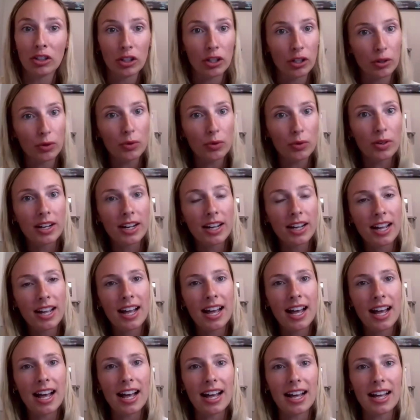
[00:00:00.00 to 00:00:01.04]
you,
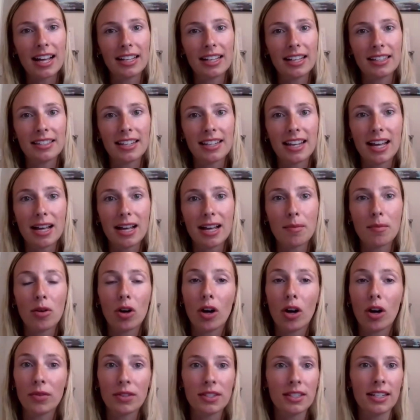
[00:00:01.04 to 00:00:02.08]
and
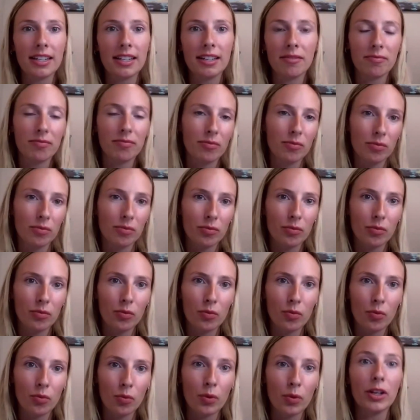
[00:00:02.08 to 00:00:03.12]
obviously
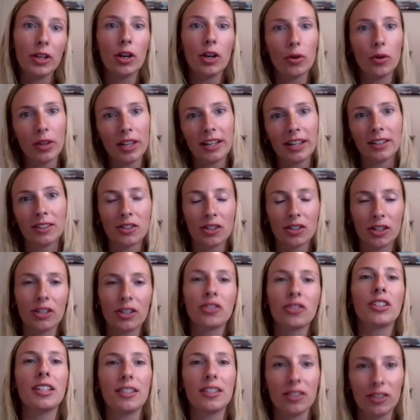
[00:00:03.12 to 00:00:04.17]
we know they can search
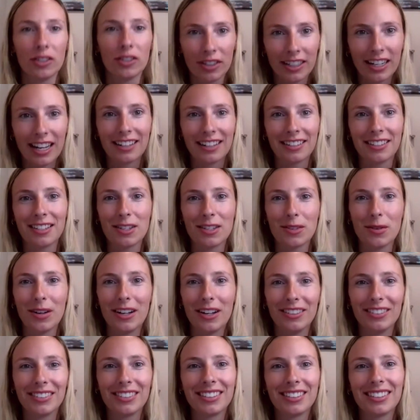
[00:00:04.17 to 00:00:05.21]
Seasonal Connect as
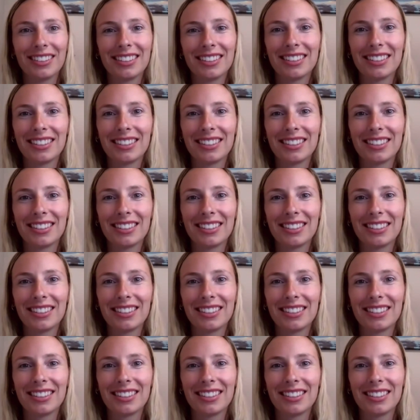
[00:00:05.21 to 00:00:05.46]
well.